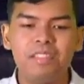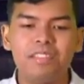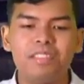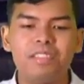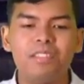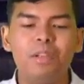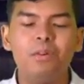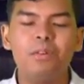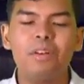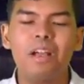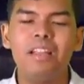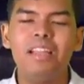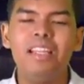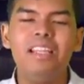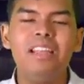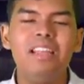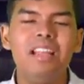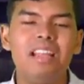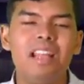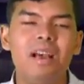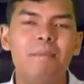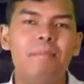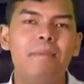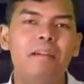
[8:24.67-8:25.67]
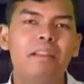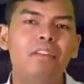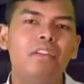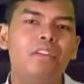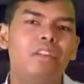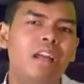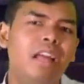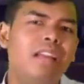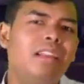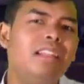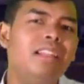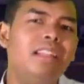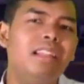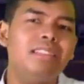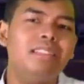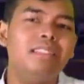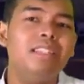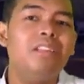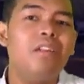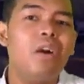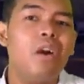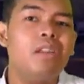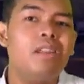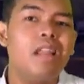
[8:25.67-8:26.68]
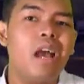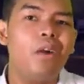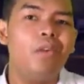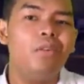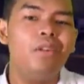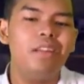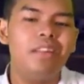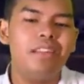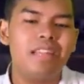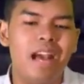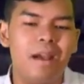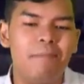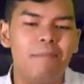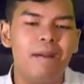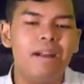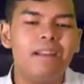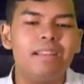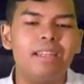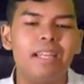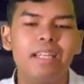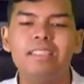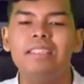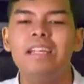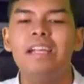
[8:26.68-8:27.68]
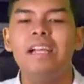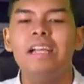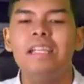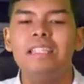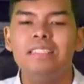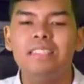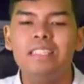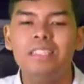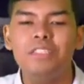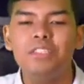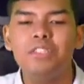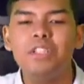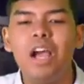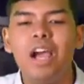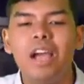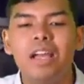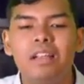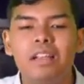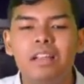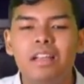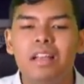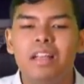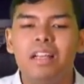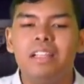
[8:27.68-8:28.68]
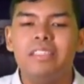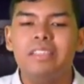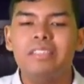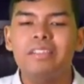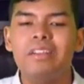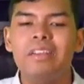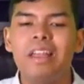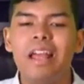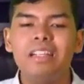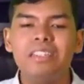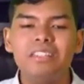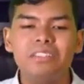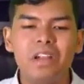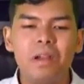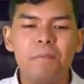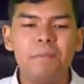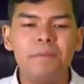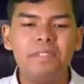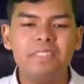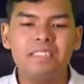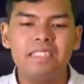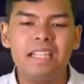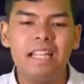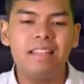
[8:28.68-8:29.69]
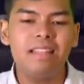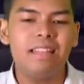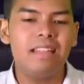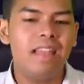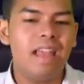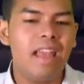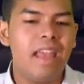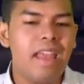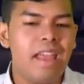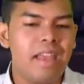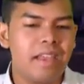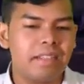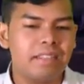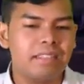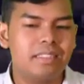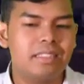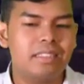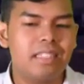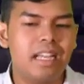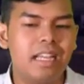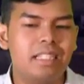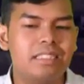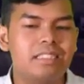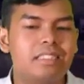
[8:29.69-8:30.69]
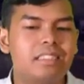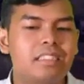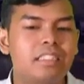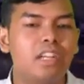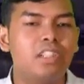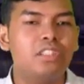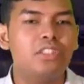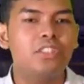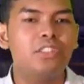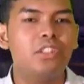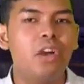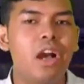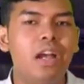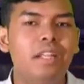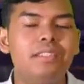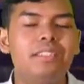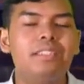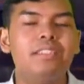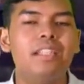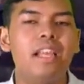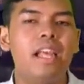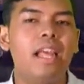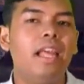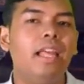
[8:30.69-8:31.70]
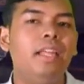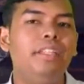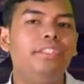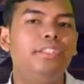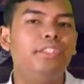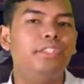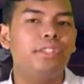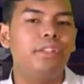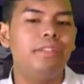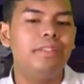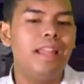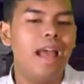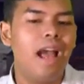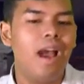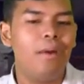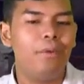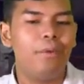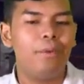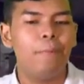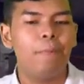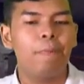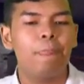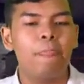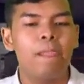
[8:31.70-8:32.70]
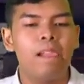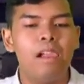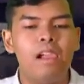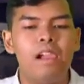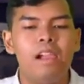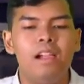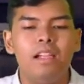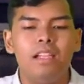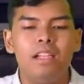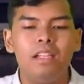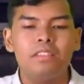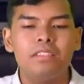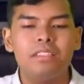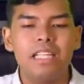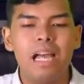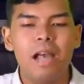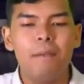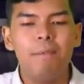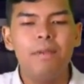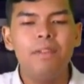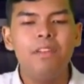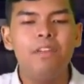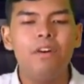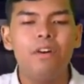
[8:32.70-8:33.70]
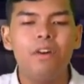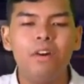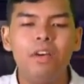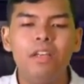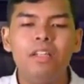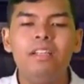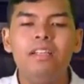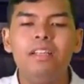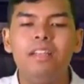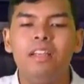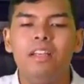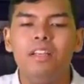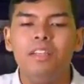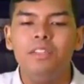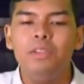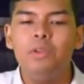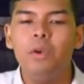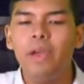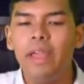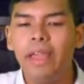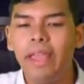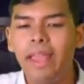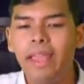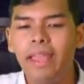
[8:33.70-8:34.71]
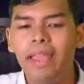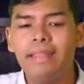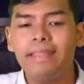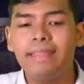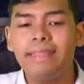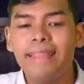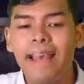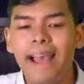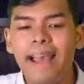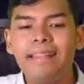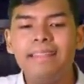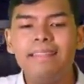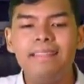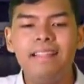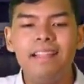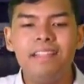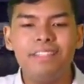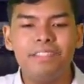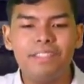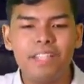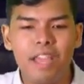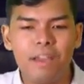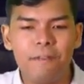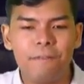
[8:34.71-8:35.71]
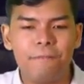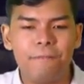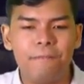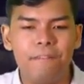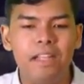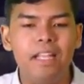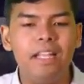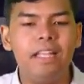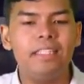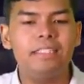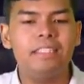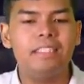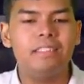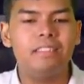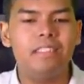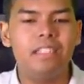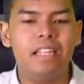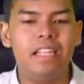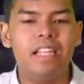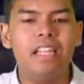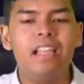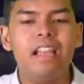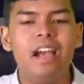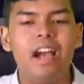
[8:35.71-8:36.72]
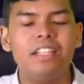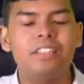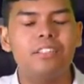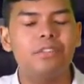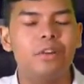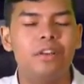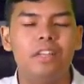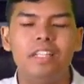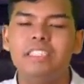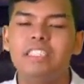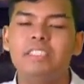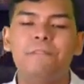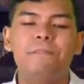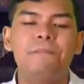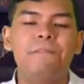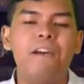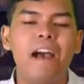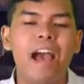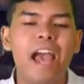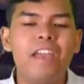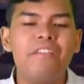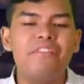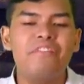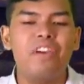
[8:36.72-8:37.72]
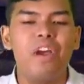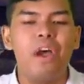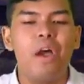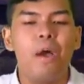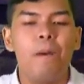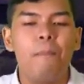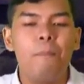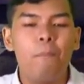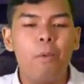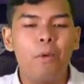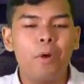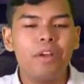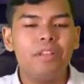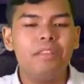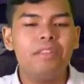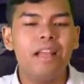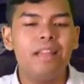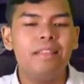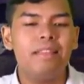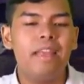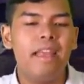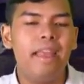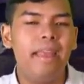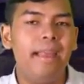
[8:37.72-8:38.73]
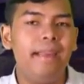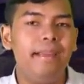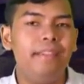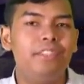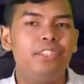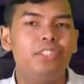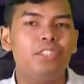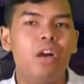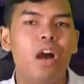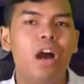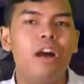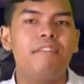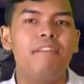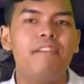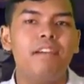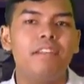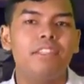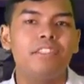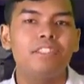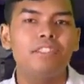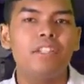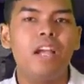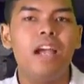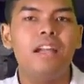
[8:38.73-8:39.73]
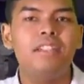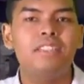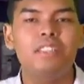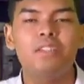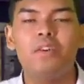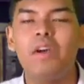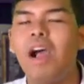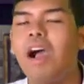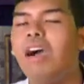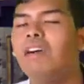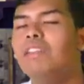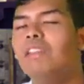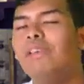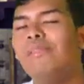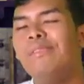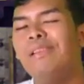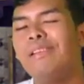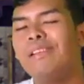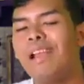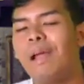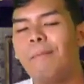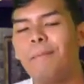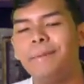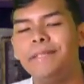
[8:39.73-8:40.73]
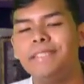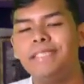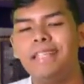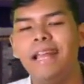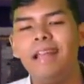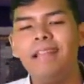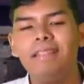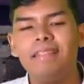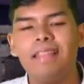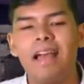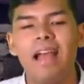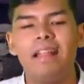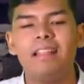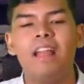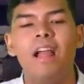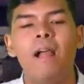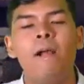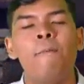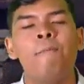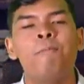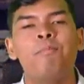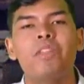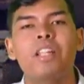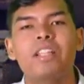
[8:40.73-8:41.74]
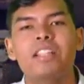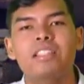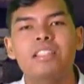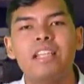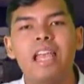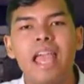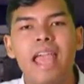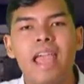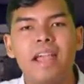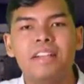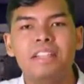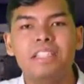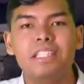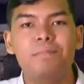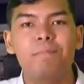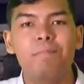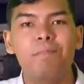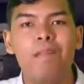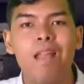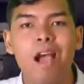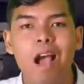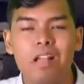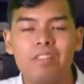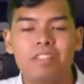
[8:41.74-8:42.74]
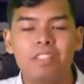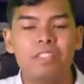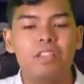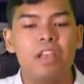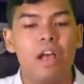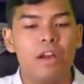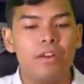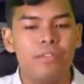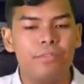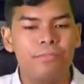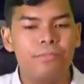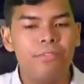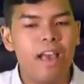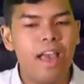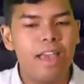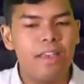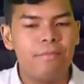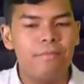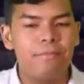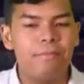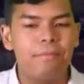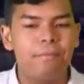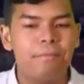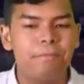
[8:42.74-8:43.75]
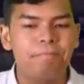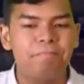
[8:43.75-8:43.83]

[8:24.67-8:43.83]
So, kanina, na, yung kanina, sino ang nahuling nabanggit? Si Sean. So, let's represent X as Sean's age now. Now, sabi doon, yung edad ni Jeffrey is three, or sorry, is five more than the age of Sean. So, how do we represent that? That's X plus five.